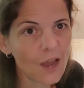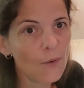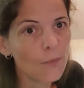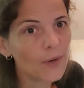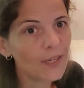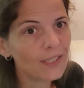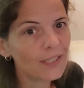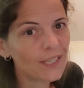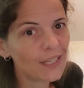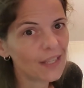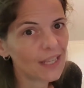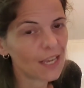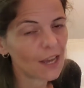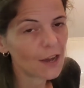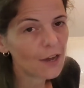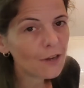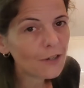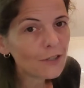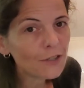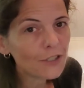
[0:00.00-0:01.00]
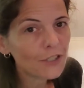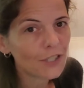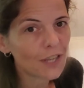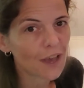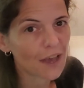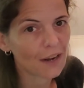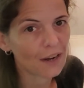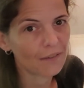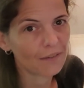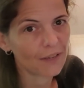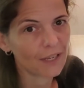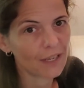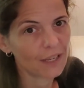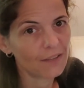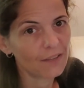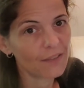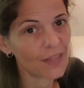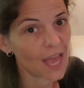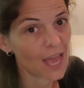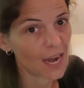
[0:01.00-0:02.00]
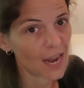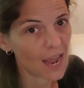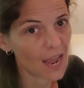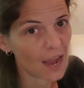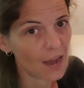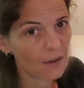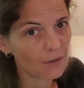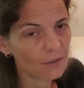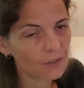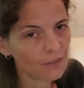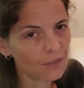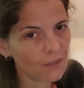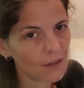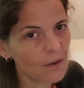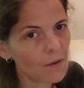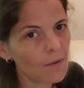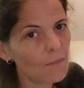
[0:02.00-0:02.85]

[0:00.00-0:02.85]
We see the underside of it, that house,